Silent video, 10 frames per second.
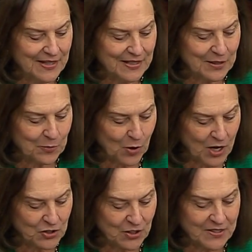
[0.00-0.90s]
The
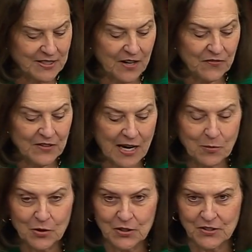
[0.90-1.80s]
Project Safe
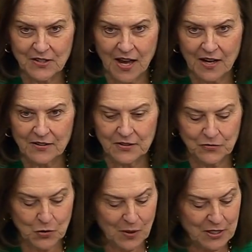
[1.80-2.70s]
Neighborhoods Act of
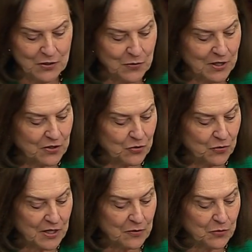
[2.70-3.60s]

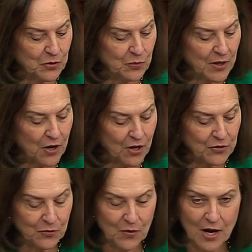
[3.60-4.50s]
2023 would
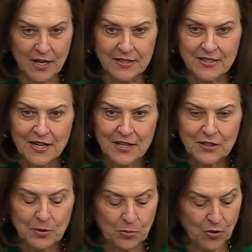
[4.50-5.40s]
reauthorize
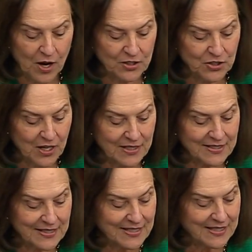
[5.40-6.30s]
the
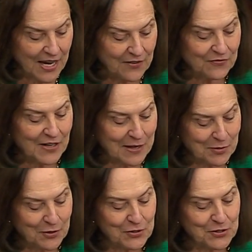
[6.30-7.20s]
Project Safe
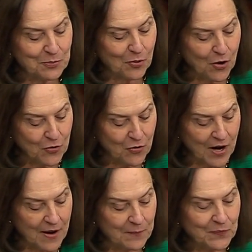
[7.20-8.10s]
Neighborhoods
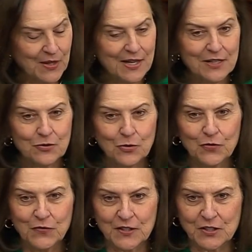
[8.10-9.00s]
program through
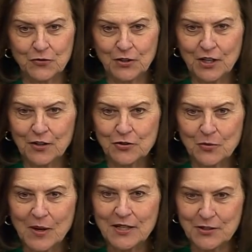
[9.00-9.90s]
fiscal year
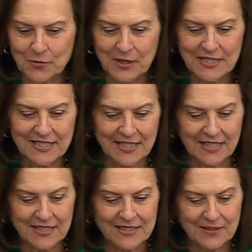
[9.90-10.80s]

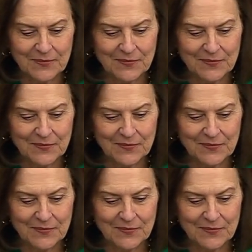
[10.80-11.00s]
2026.